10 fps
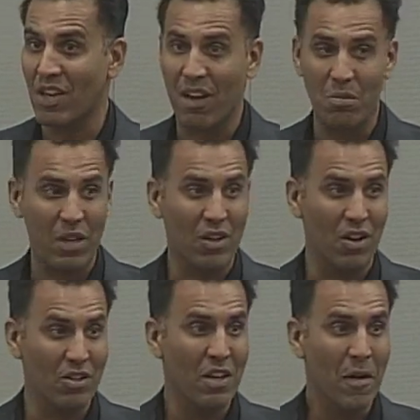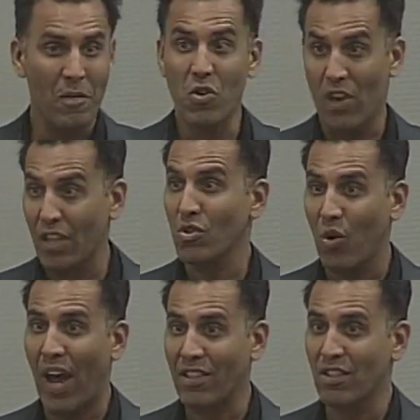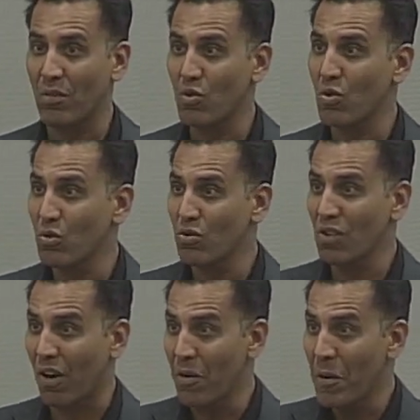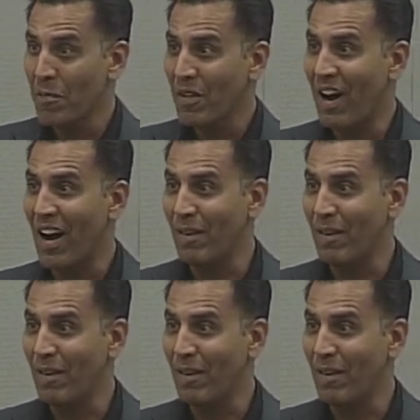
they were done because UNESCO asked them to do so.